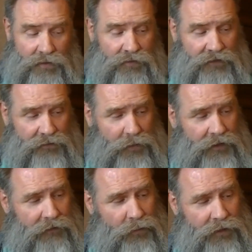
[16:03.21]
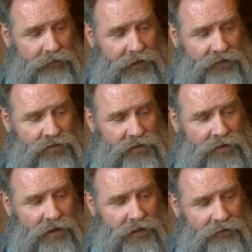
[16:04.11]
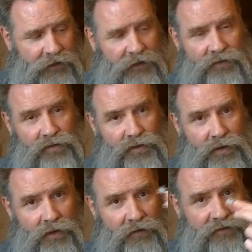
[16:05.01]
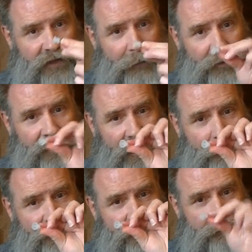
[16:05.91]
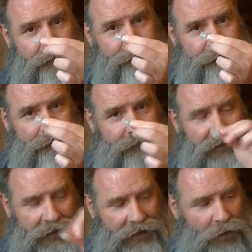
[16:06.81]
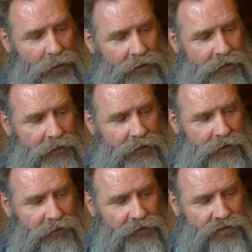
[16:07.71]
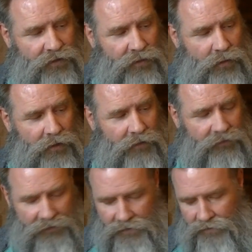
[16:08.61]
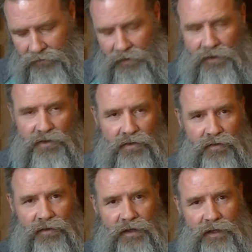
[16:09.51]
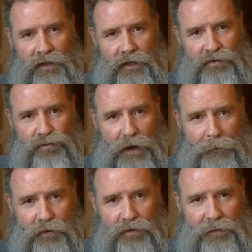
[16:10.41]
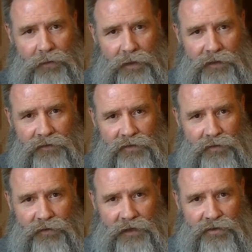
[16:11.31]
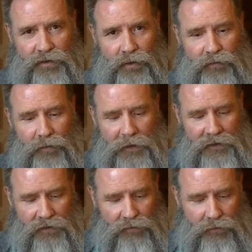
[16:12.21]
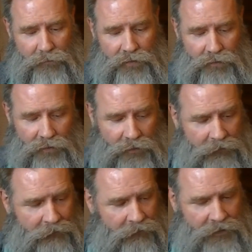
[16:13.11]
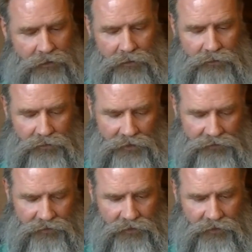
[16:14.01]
That's why what I've actually done is I actually took all the stopper tops out of each of the oils, and so I could use the dropper. You may want to consider that too if you're making your own beard oil. So that's it.